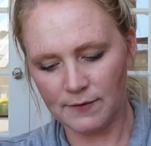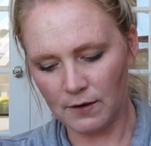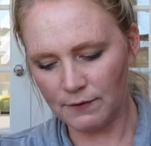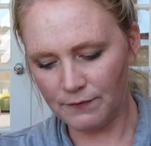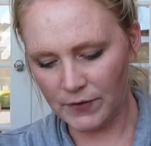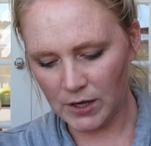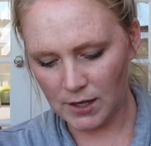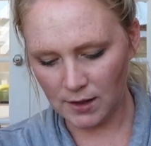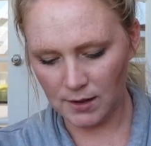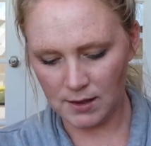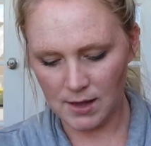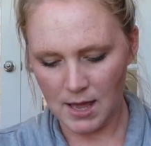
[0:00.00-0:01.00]
for
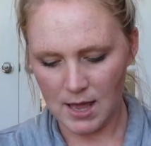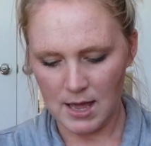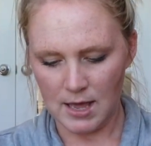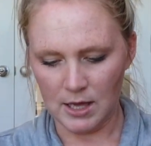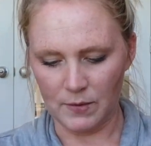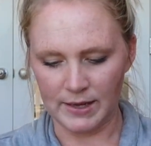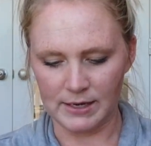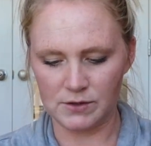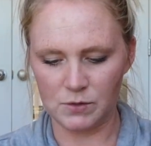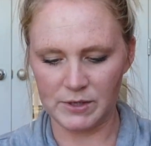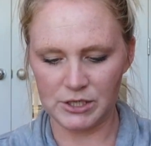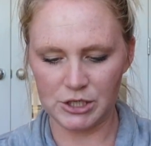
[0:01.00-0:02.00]
fall going
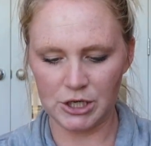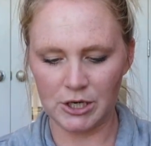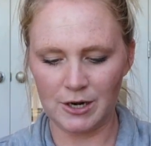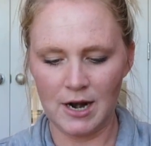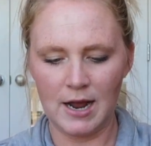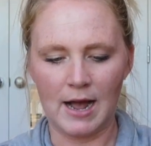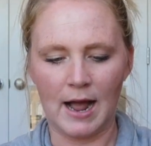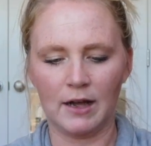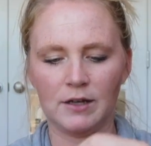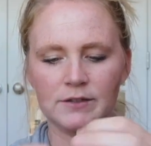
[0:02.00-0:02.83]
into winter. I